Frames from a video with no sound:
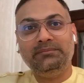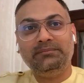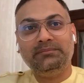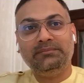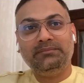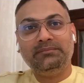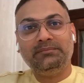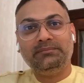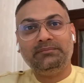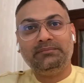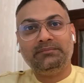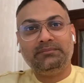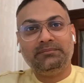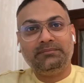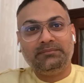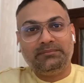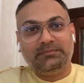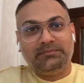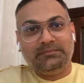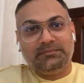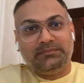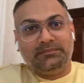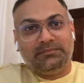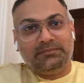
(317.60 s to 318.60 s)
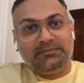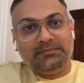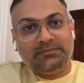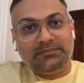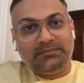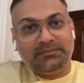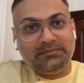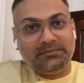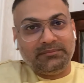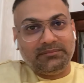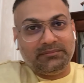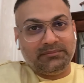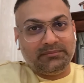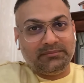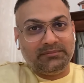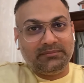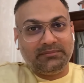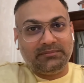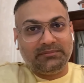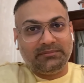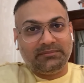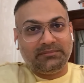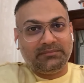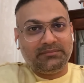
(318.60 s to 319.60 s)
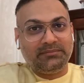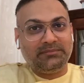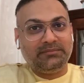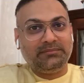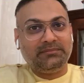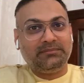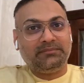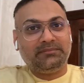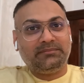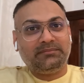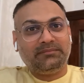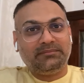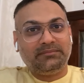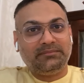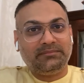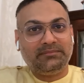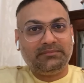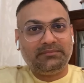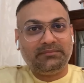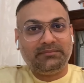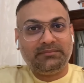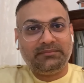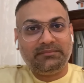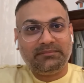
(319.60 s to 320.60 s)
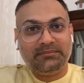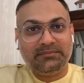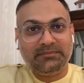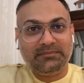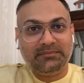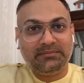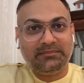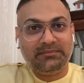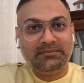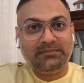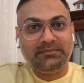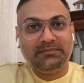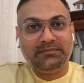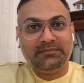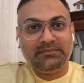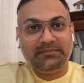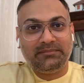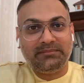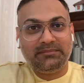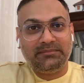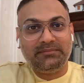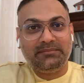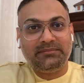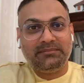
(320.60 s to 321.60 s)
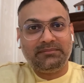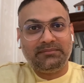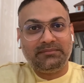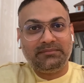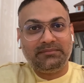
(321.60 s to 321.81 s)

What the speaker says: (not speaking)